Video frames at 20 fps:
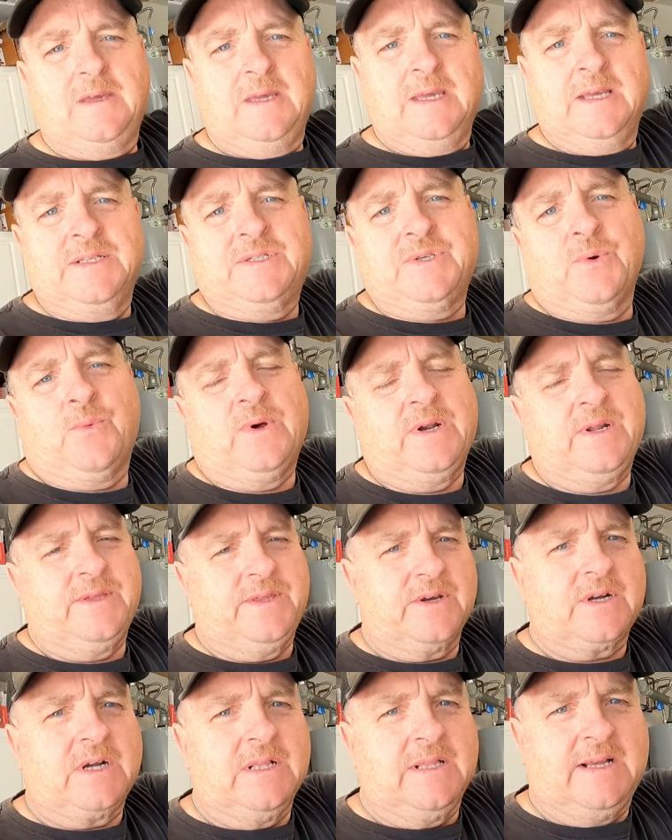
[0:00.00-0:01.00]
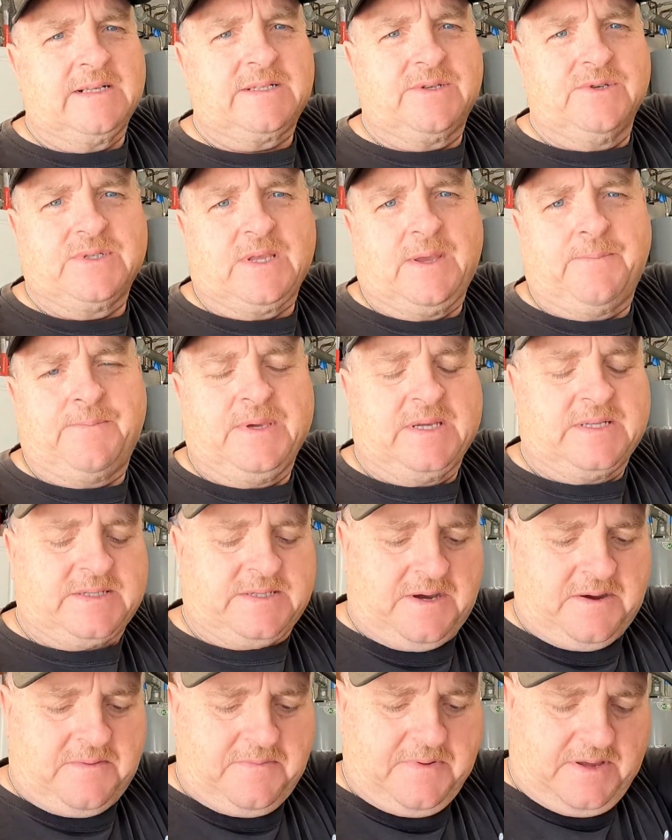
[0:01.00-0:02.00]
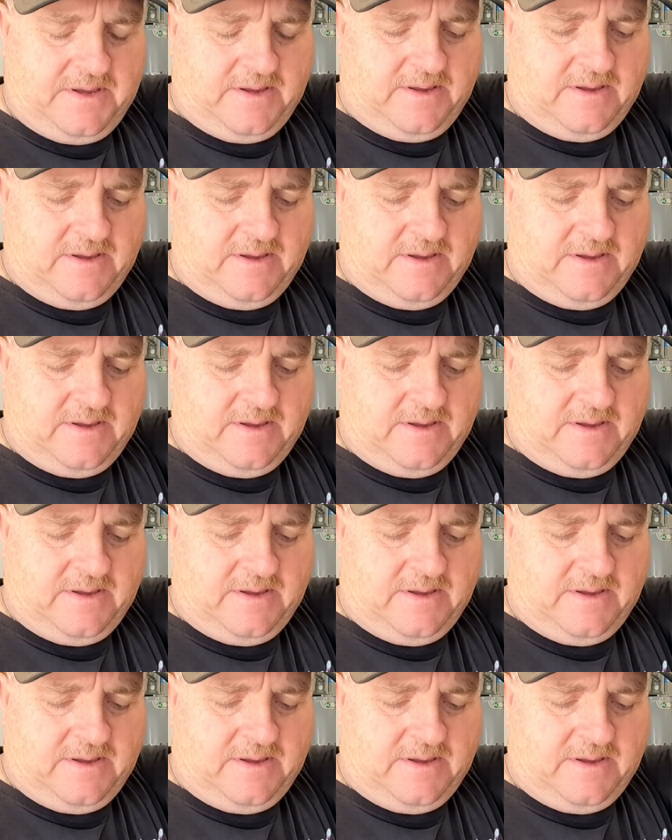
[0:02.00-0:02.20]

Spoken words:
into one of their collectors I picked up.